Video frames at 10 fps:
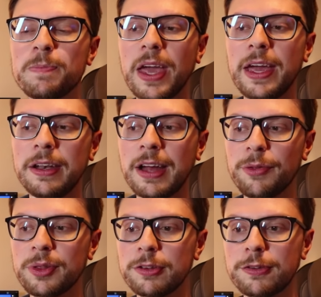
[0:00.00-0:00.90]
And I
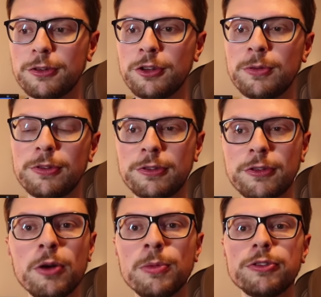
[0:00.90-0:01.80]
think there's
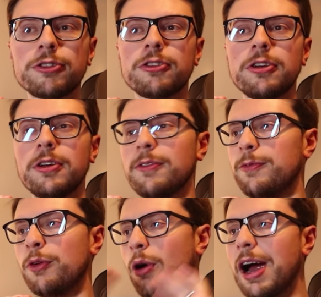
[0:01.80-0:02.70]
so much
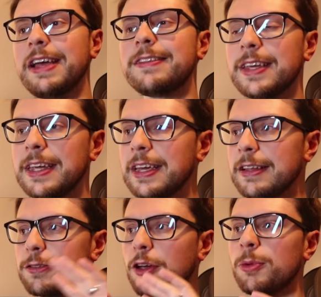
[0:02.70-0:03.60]
variety
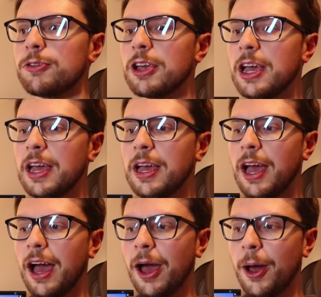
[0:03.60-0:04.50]
and so much
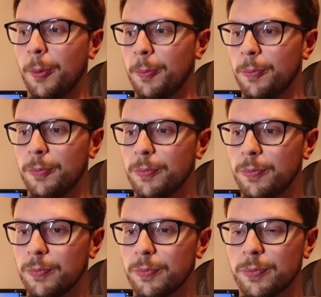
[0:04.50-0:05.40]
kind
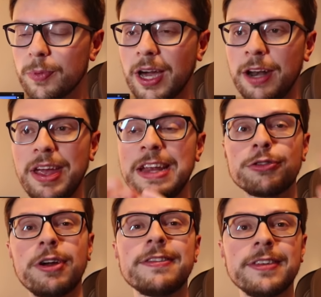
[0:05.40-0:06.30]
of
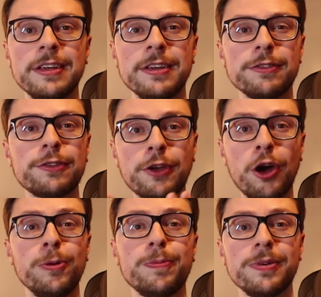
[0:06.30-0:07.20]
interesting
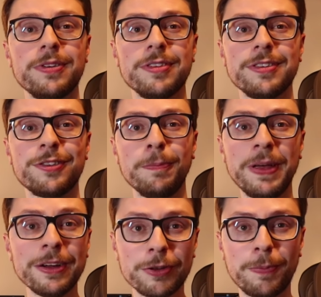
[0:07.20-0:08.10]
scope to
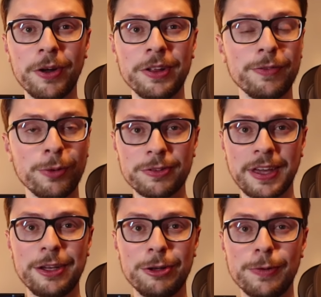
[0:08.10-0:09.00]
build upon in the
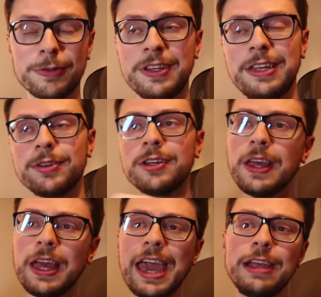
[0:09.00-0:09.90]
40k universe, and even
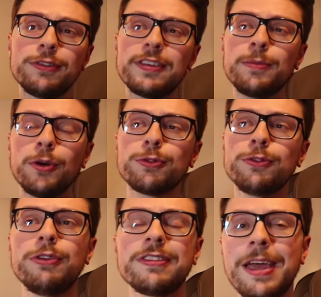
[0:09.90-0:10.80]
Age of Sigmar to a
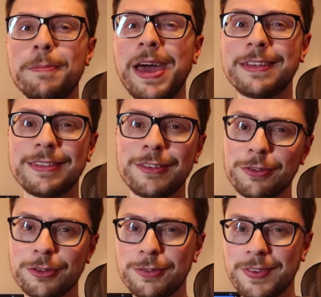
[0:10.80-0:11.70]
degree. It's getting better. It's not
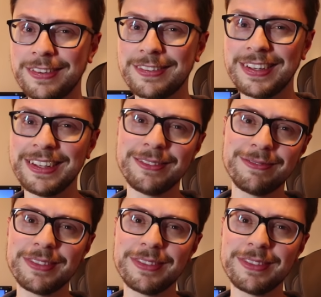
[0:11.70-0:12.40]
as good as Fantasy.